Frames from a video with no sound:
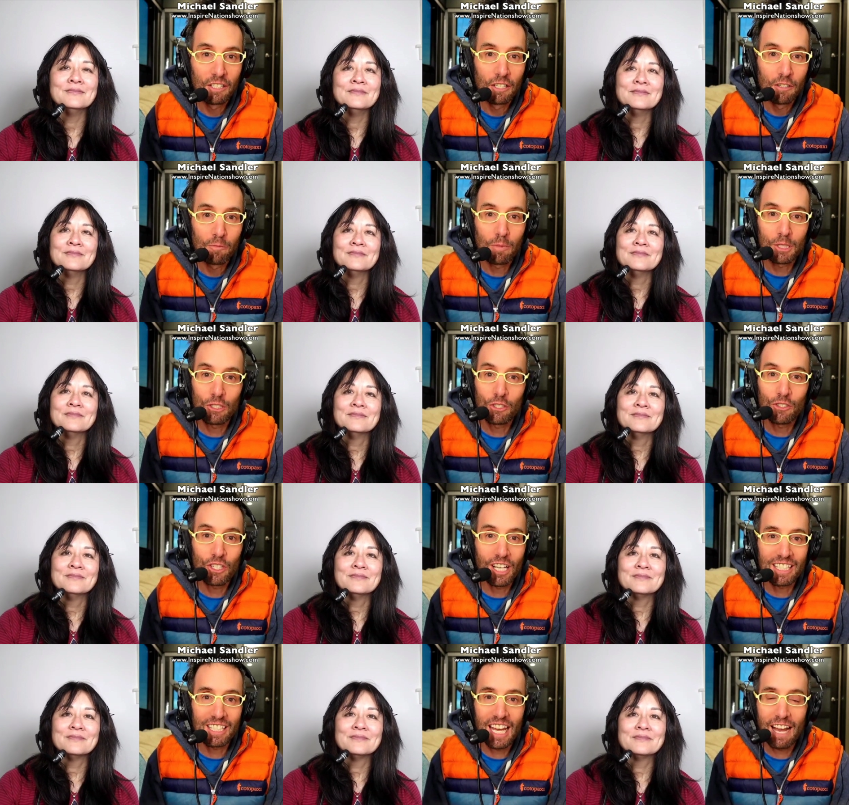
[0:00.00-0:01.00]
Speaker 1: But you
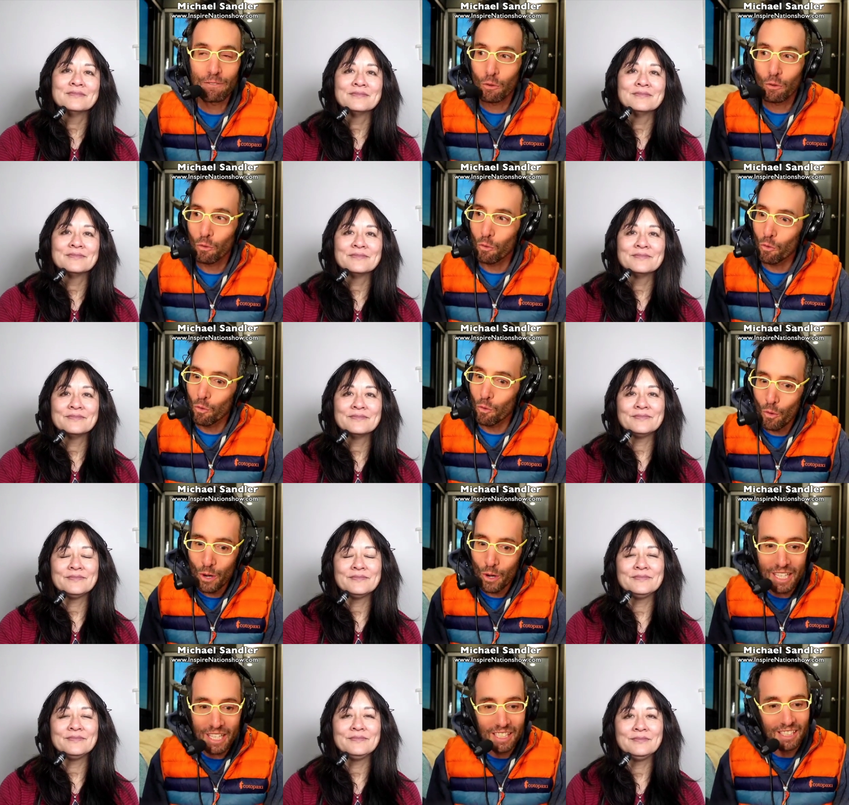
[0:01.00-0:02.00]
just have to
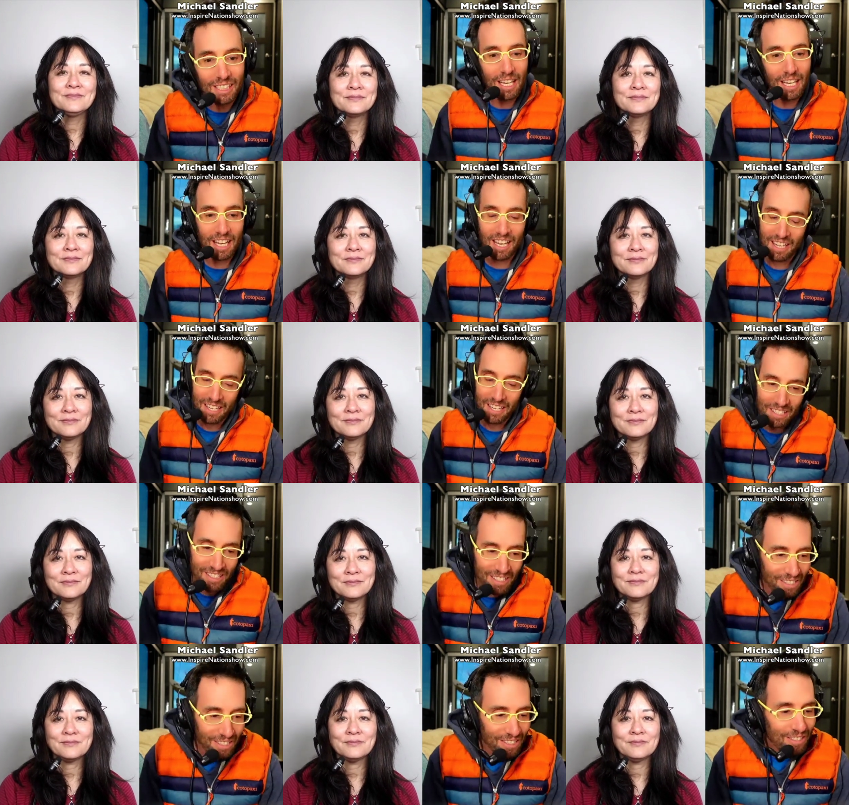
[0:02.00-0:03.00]
really
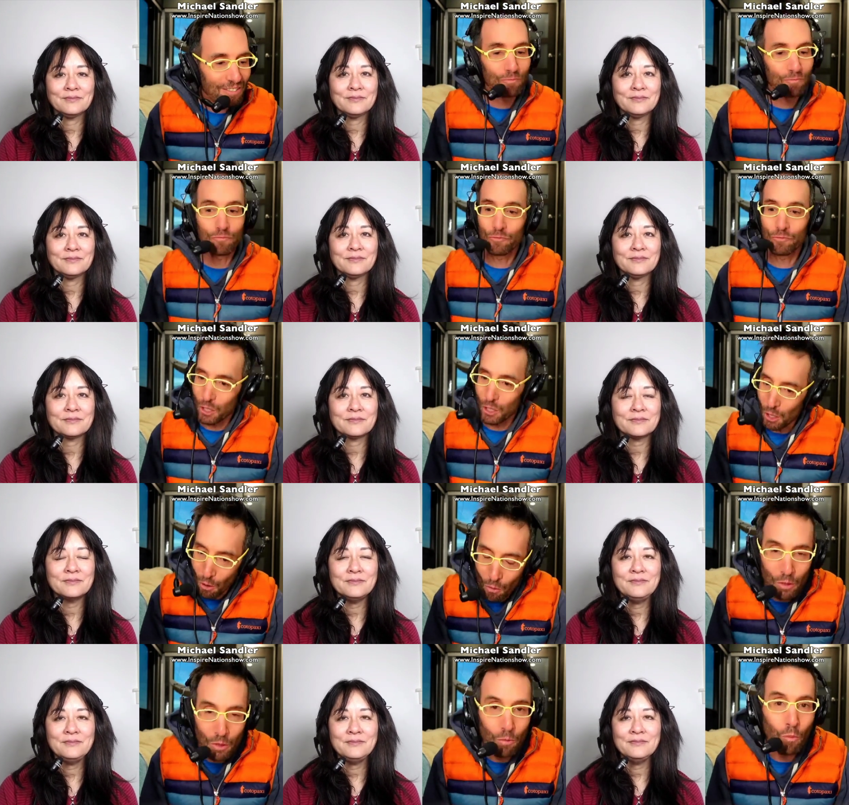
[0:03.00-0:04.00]
just go
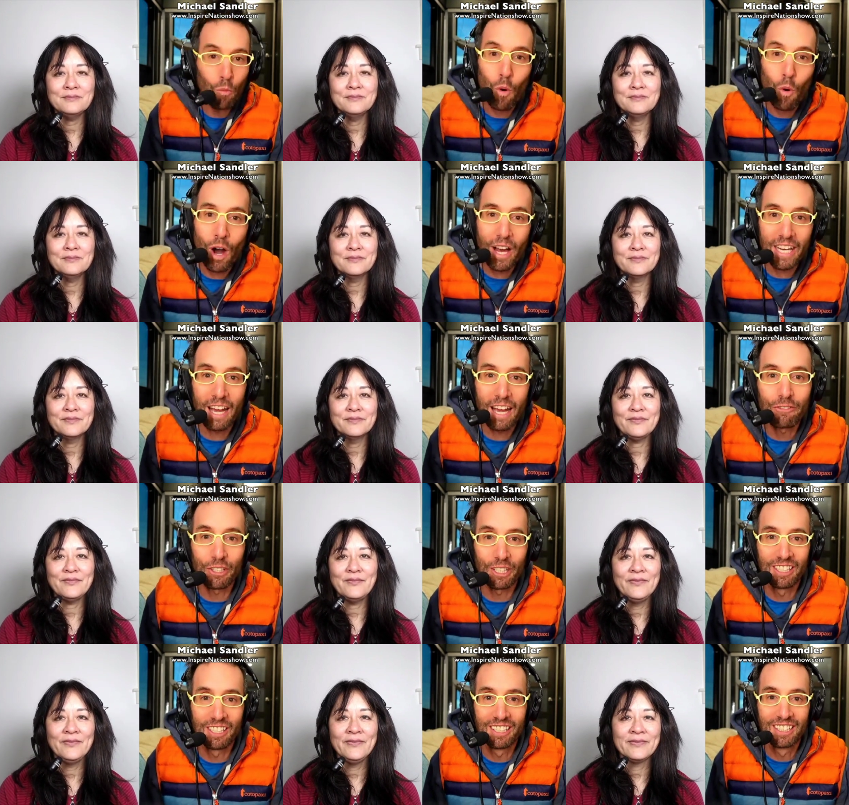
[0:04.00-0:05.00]
with whatever.
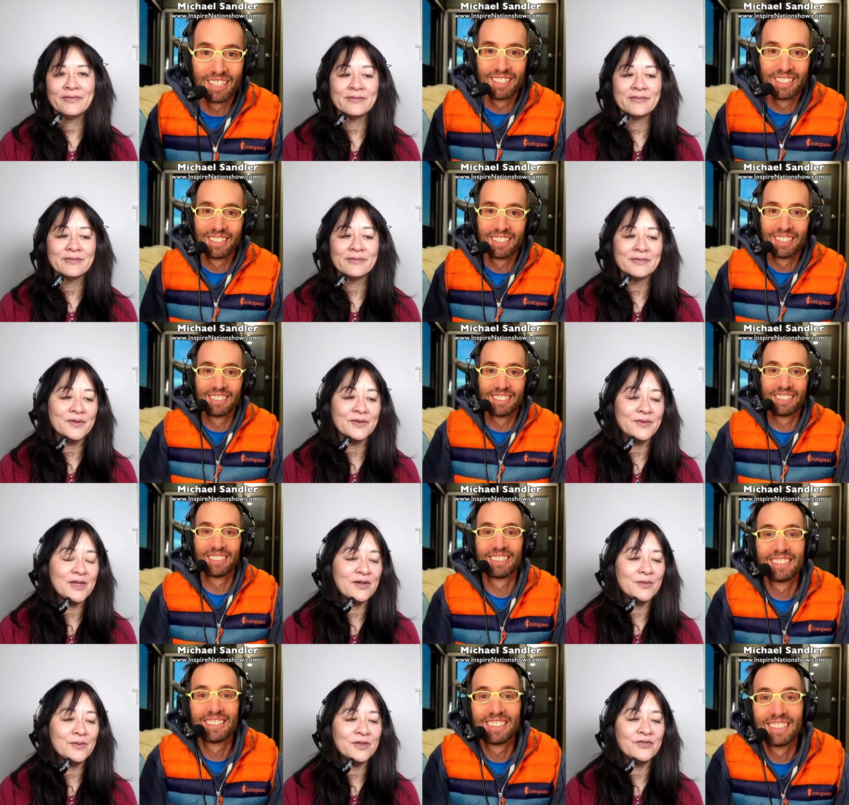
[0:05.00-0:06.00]

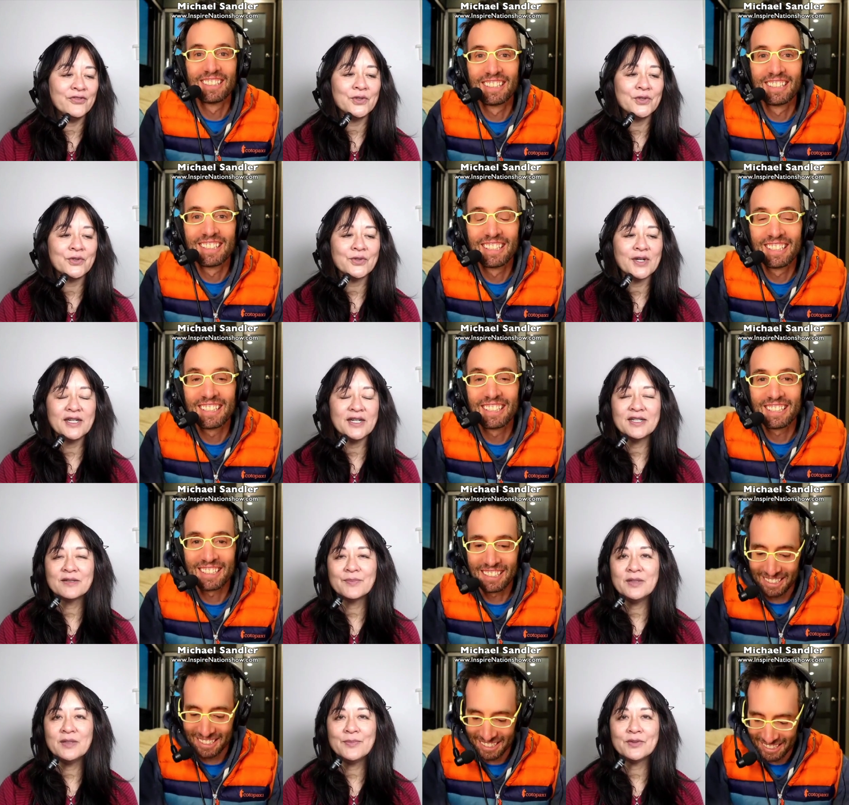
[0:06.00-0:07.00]
Speaker 2: Without
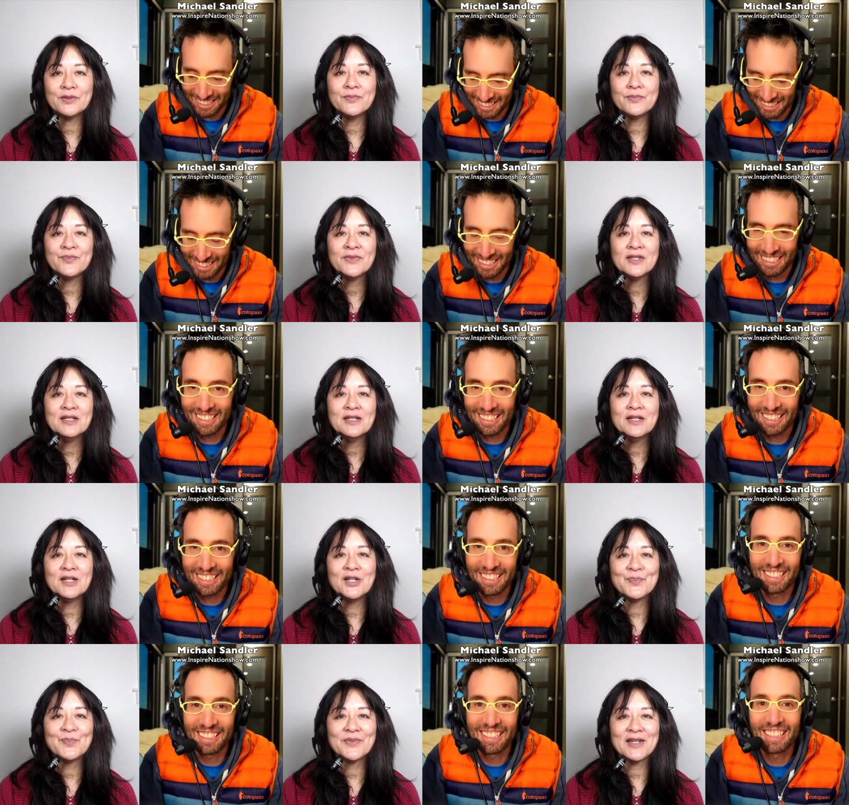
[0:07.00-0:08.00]
infuriating people.
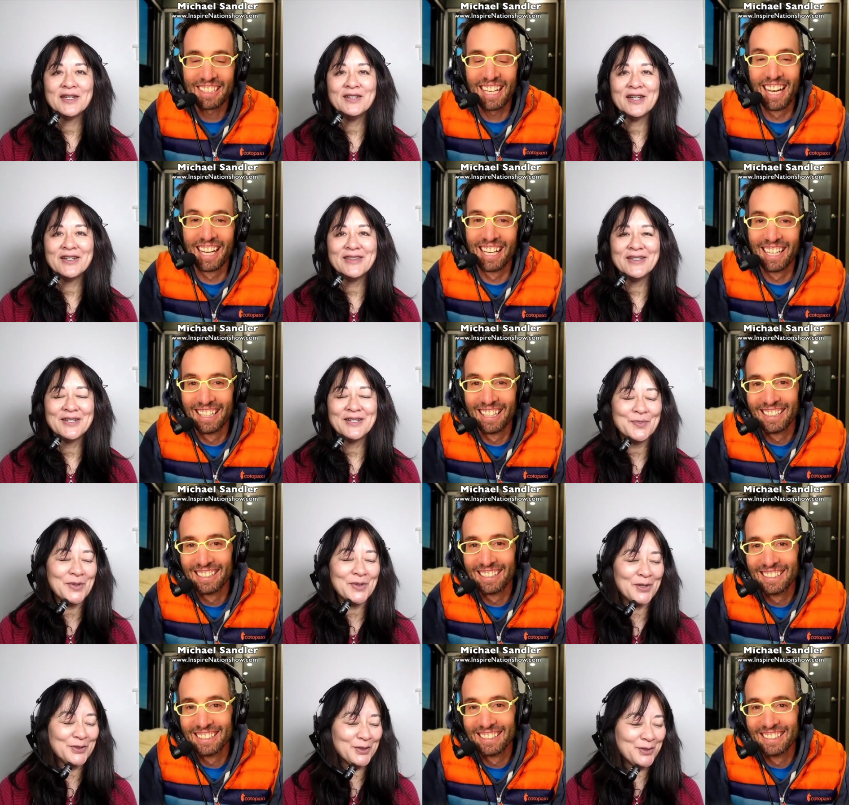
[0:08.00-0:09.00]
I think
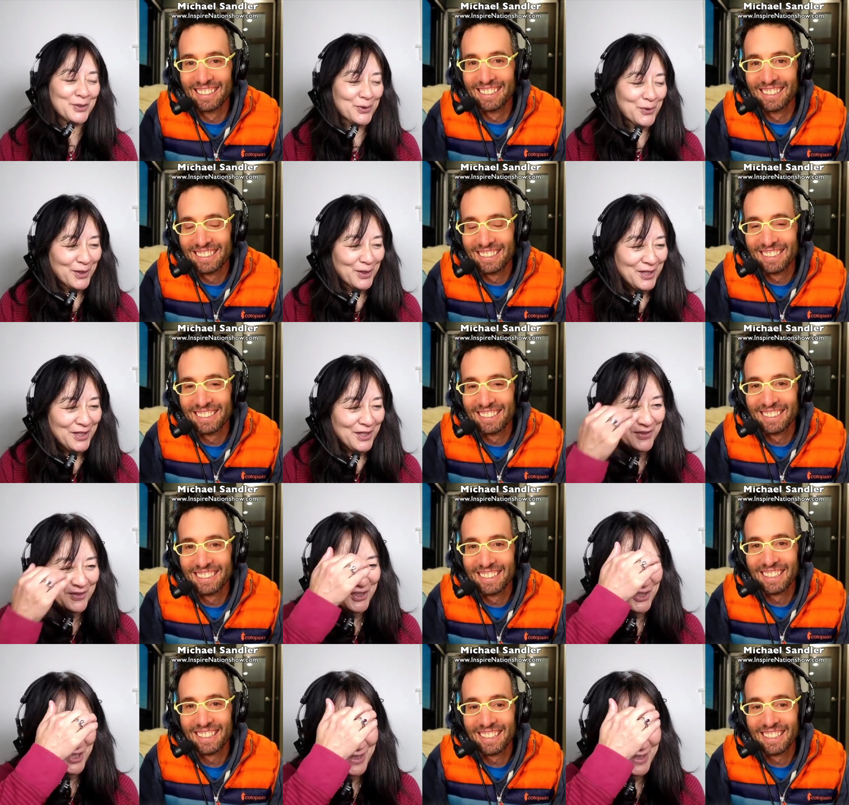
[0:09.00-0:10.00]
about the story of
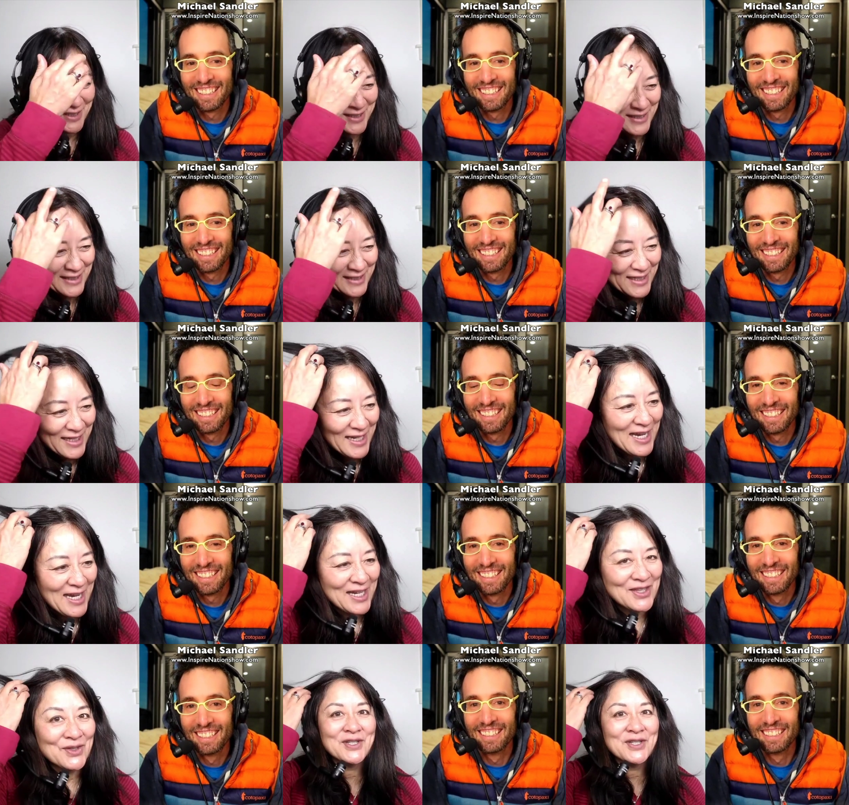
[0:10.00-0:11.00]
Jesus
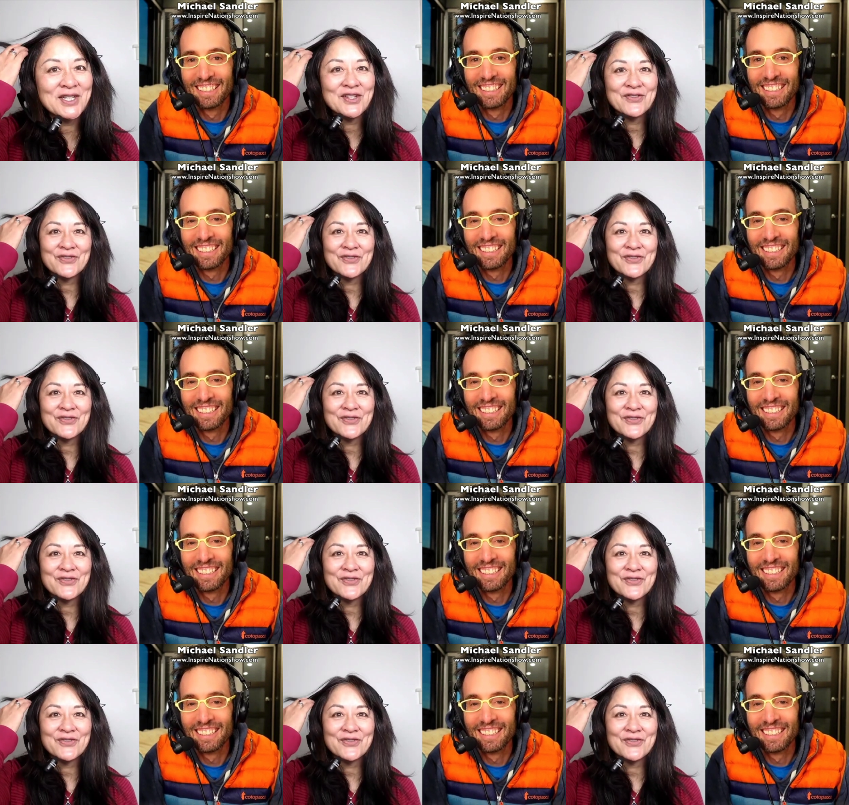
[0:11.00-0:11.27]
and looking